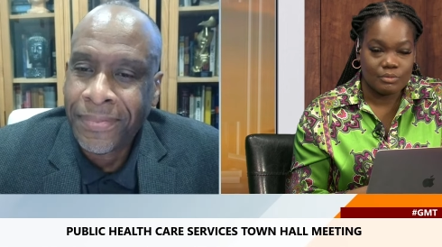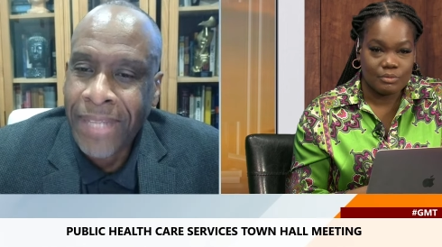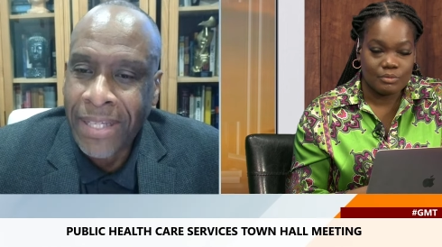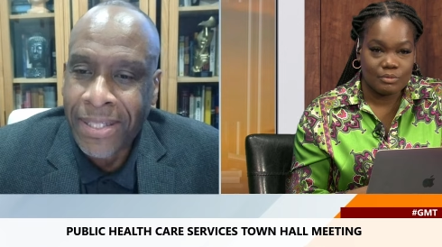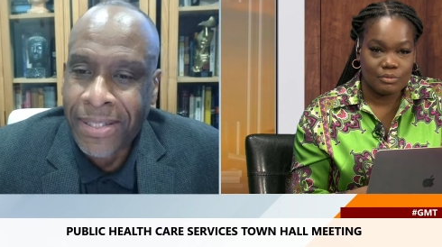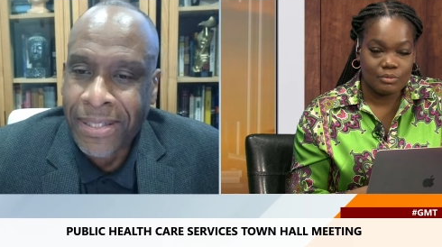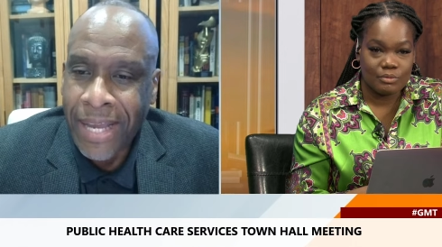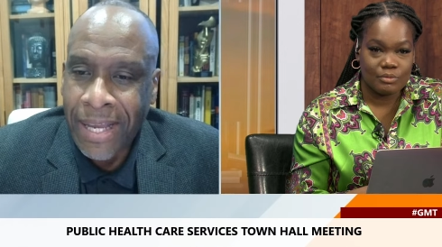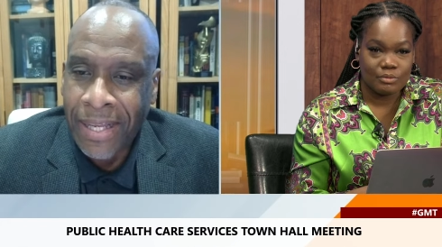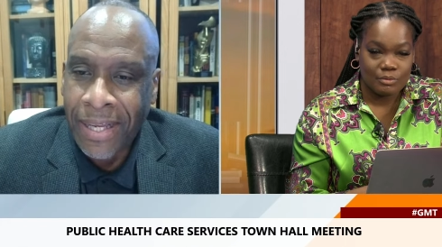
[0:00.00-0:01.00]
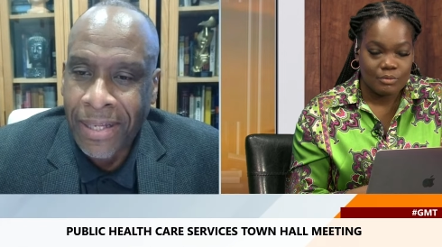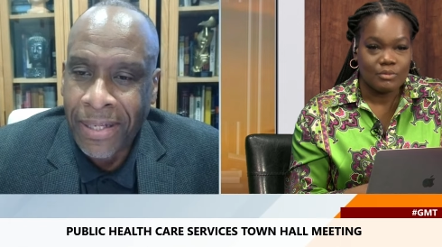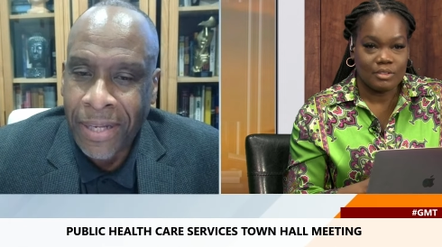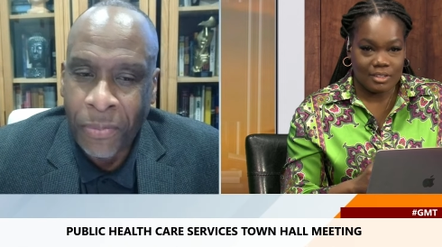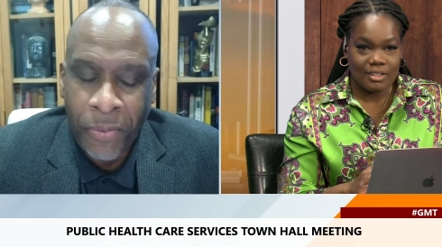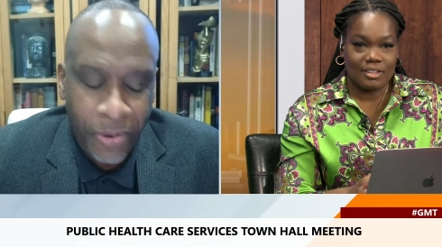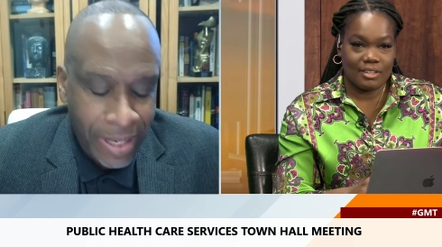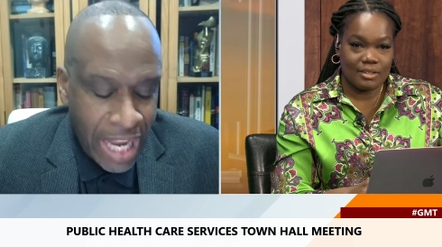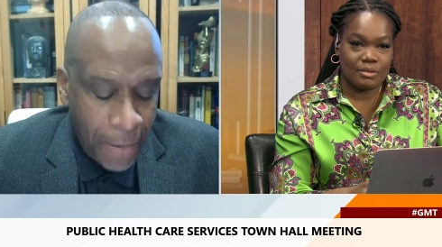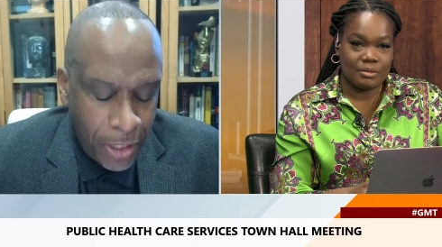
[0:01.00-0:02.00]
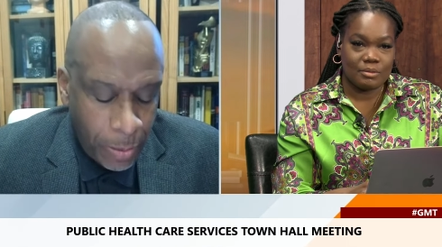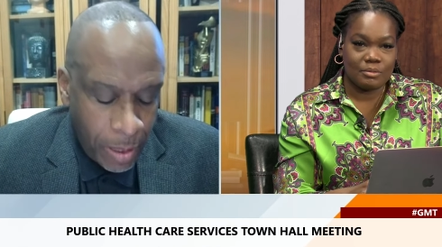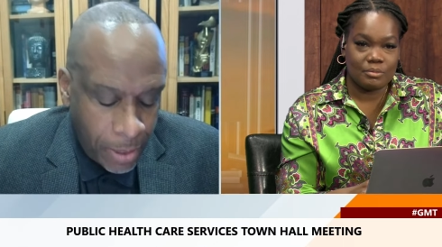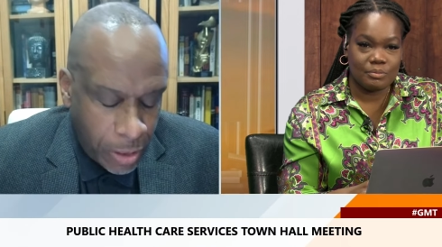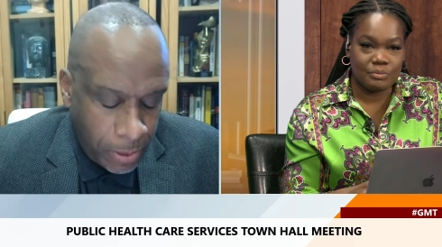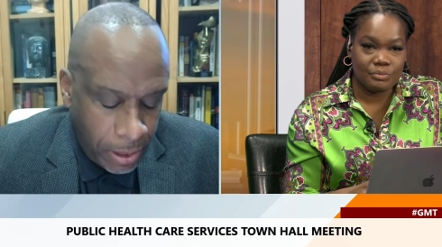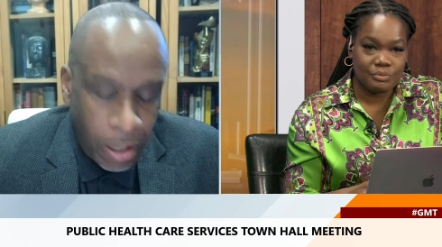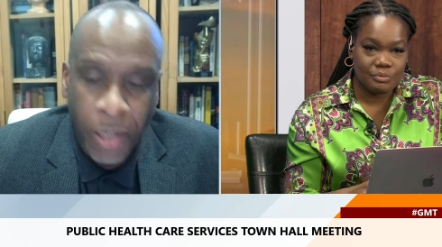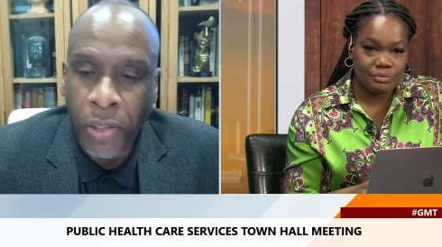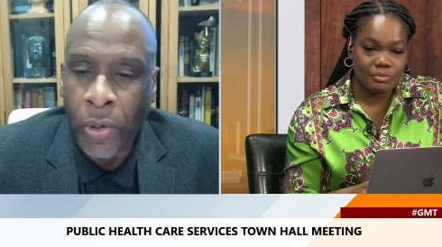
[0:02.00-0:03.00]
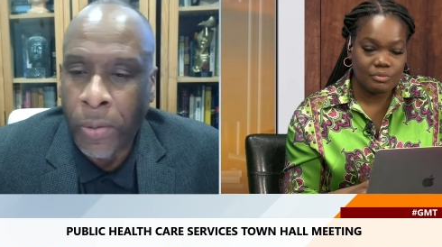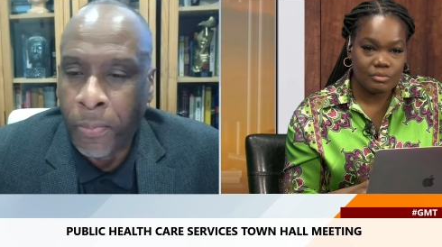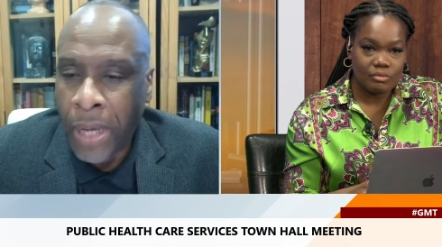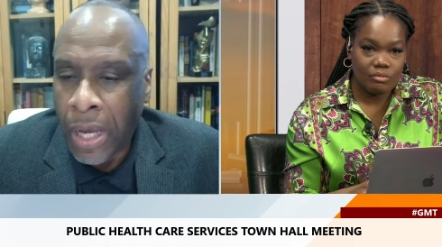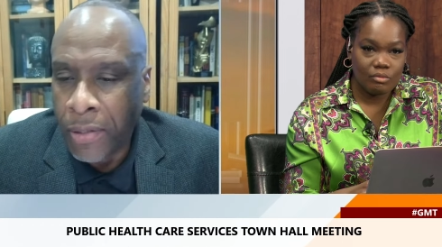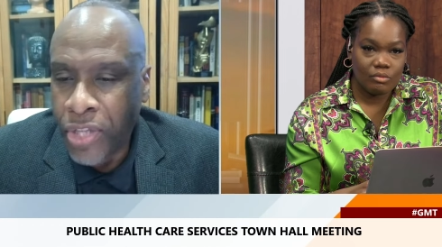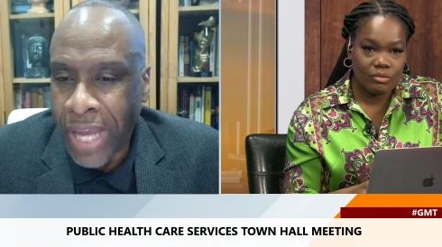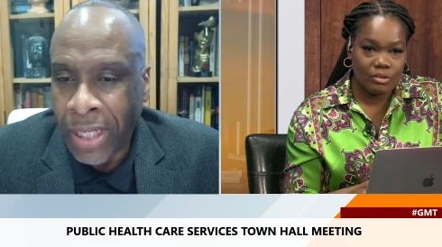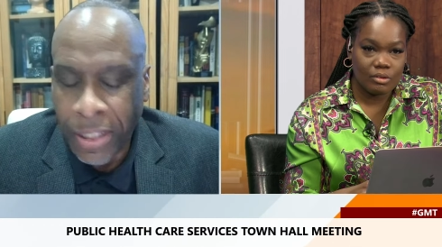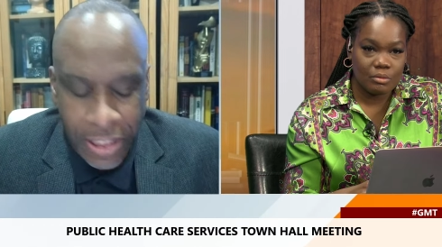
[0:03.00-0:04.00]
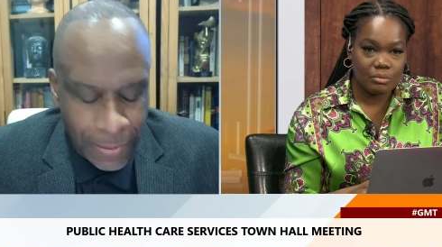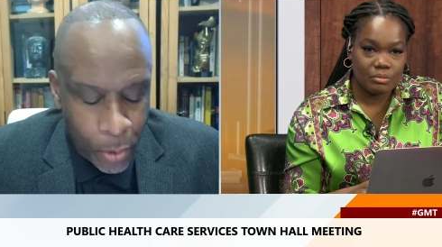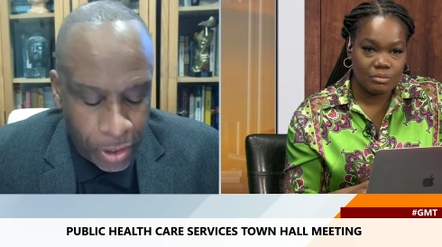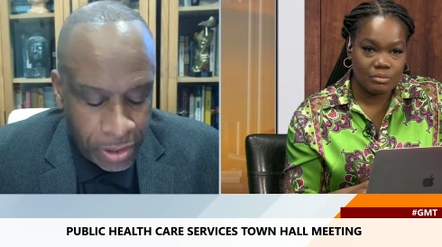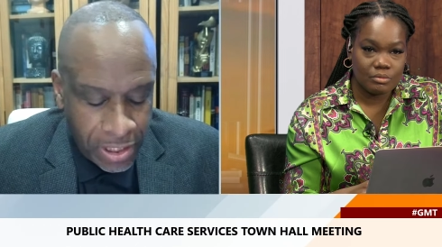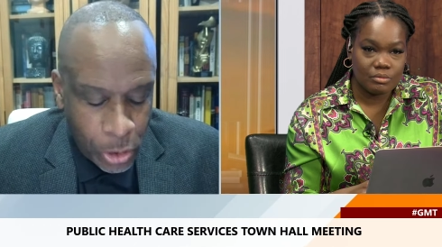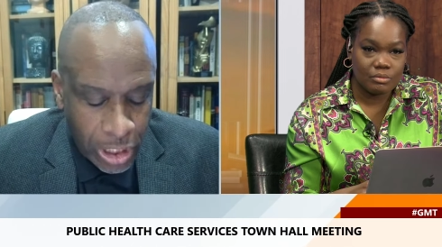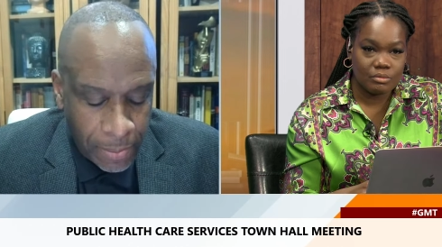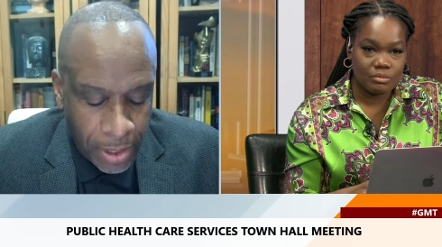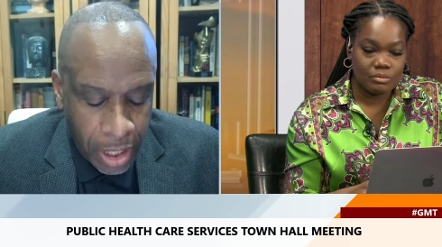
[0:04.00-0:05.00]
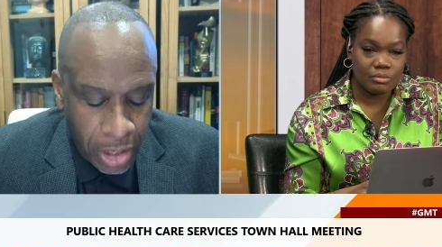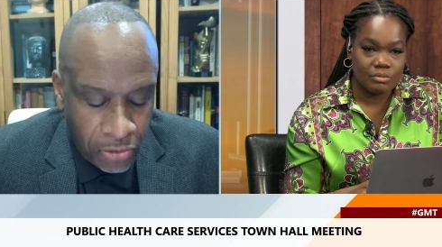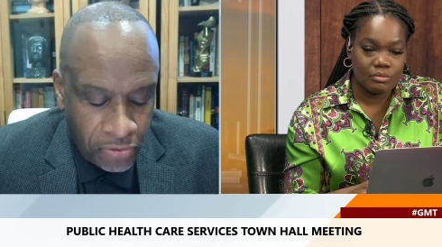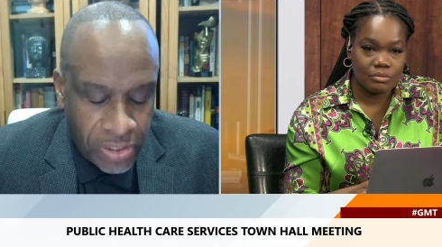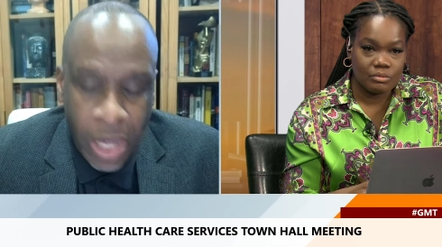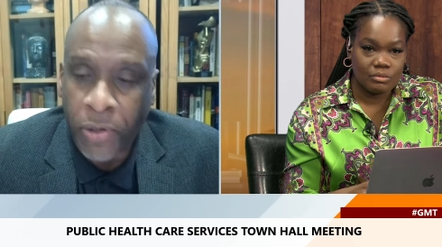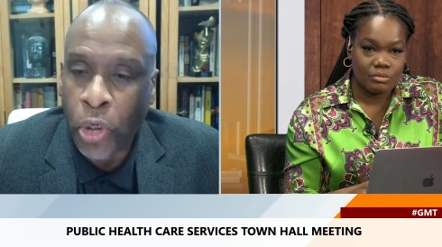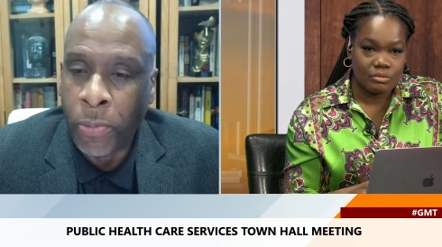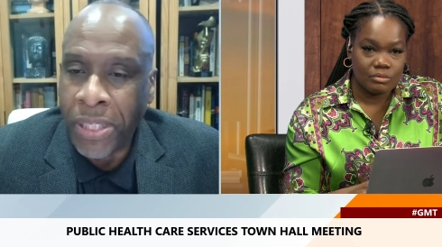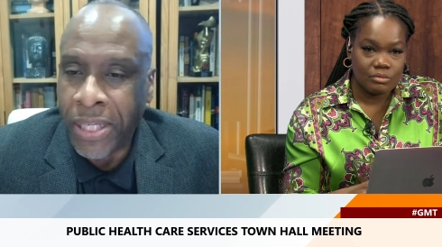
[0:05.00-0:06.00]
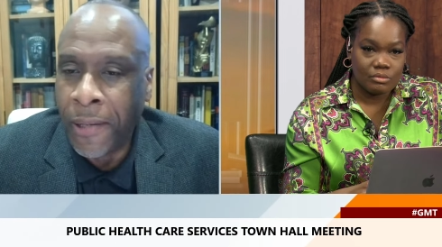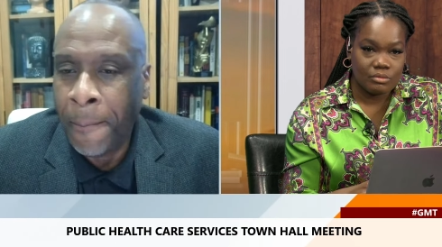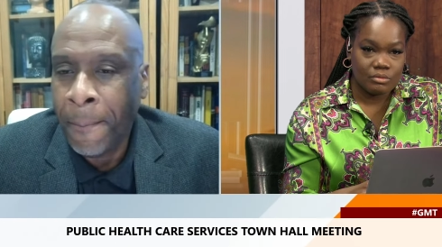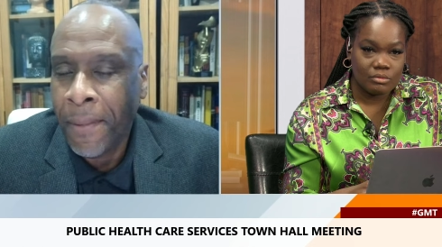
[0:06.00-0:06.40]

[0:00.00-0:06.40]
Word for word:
Speaker 1: Yes, uh, and, and we're really happy to be able to be on your uh, channel this morning to talk about our fifth town hall meeting,